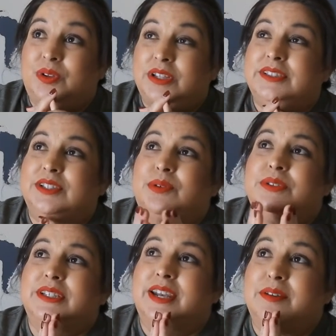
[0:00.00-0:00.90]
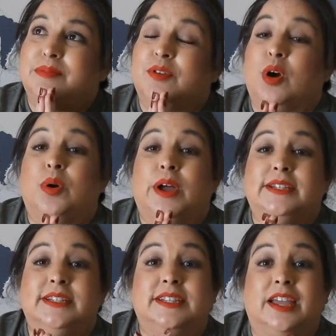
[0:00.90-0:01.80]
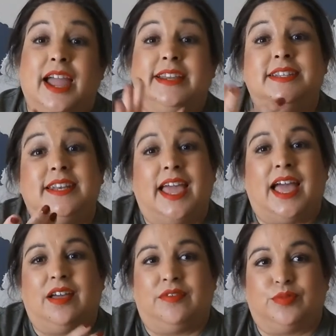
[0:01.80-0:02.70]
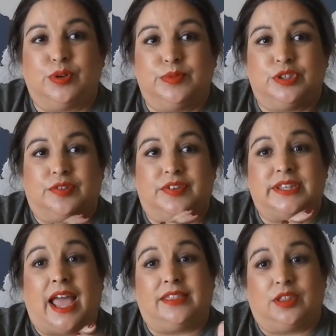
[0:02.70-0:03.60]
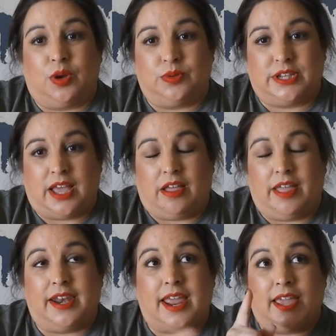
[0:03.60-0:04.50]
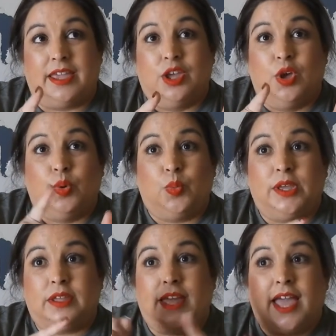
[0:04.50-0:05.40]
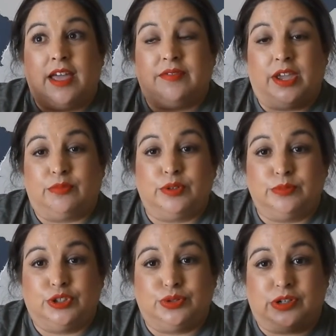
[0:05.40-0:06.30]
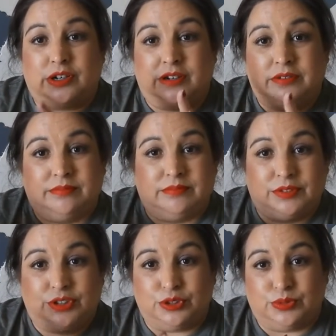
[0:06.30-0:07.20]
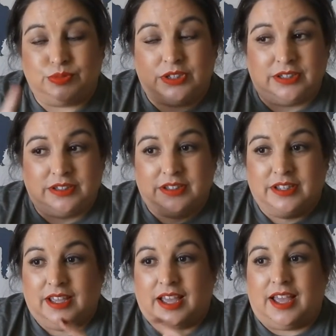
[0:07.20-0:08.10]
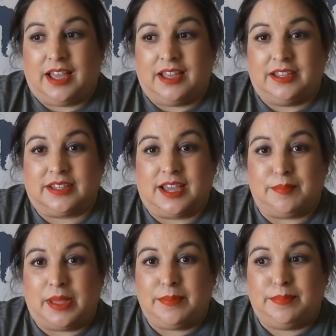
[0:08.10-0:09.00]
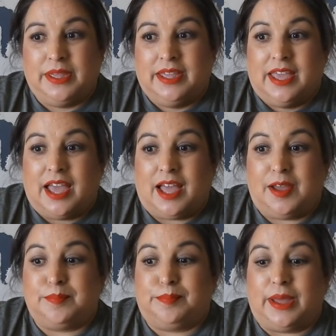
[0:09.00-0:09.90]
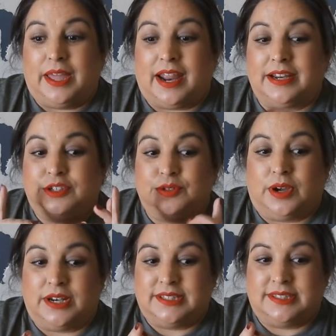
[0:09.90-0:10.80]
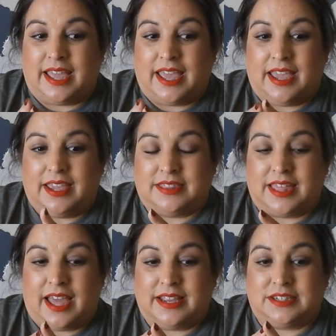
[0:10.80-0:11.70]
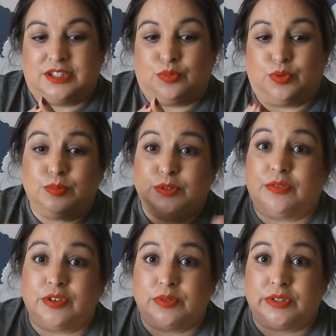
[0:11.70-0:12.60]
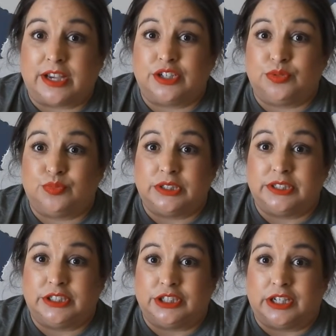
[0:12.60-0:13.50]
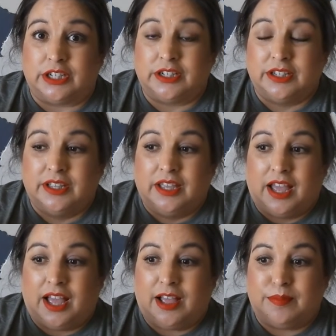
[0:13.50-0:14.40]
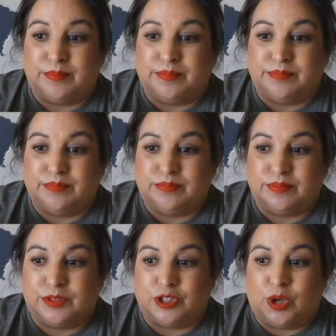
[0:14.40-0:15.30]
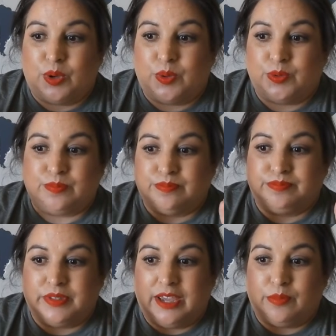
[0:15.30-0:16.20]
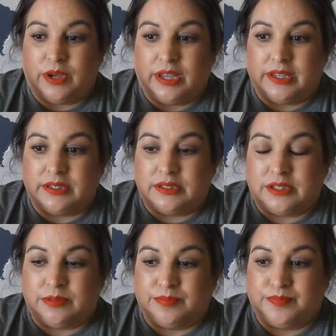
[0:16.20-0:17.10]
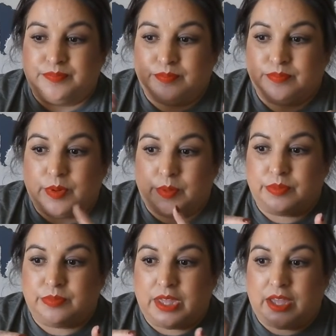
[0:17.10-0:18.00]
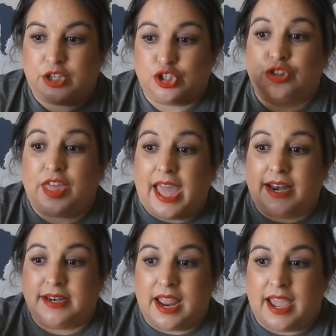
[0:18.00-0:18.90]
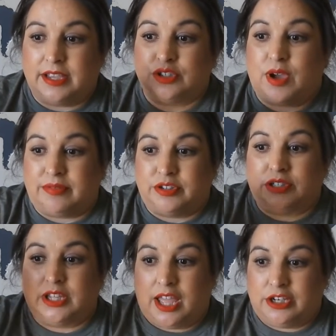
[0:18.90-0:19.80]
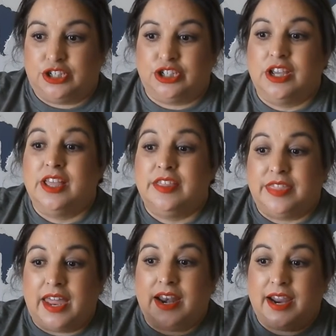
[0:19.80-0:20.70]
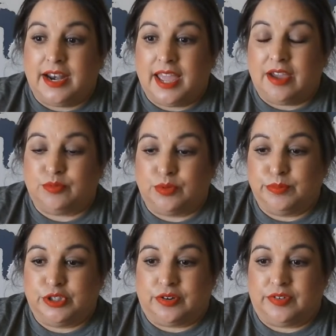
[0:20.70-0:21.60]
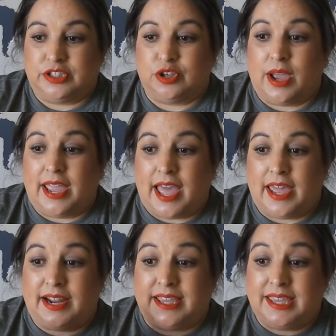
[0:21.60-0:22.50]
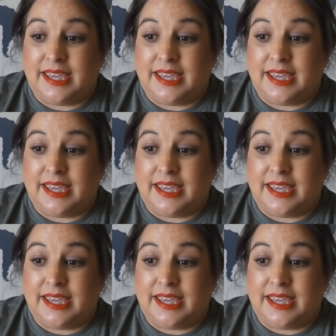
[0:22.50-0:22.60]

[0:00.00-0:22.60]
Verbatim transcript: well let's see what was the night before oh i did tell you i did have room service at the hotel and i will have a room tour soon uh, come up um, but i do want to say that the room service was actually really good um, so it was well the so that night so after lunch that night i had room service so i had a